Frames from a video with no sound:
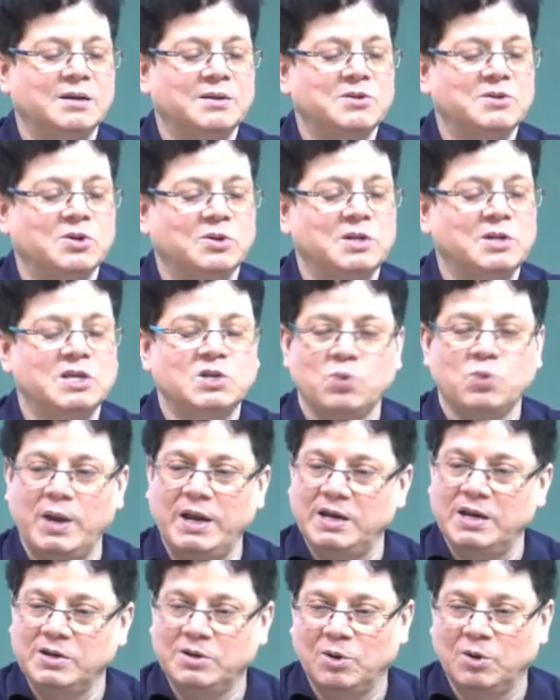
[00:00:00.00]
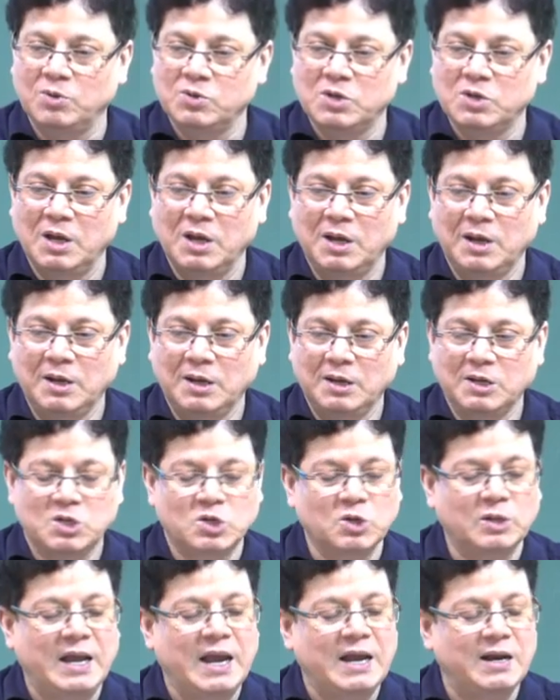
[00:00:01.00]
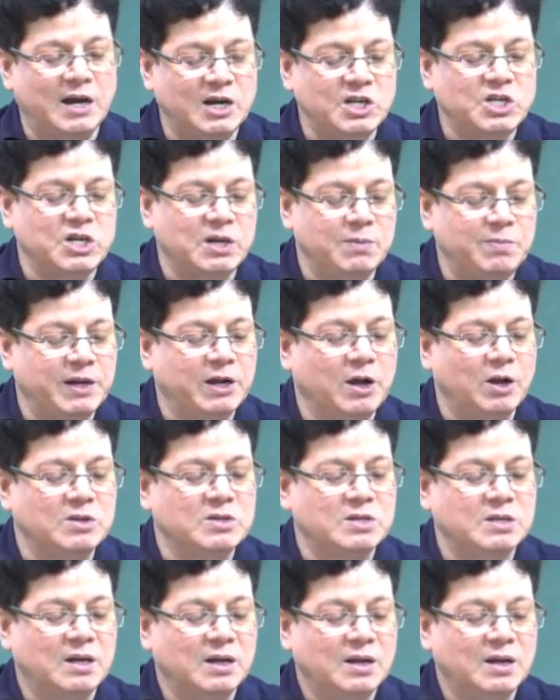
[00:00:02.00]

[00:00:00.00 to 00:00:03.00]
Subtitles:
So, this way it goes. So, the energy, because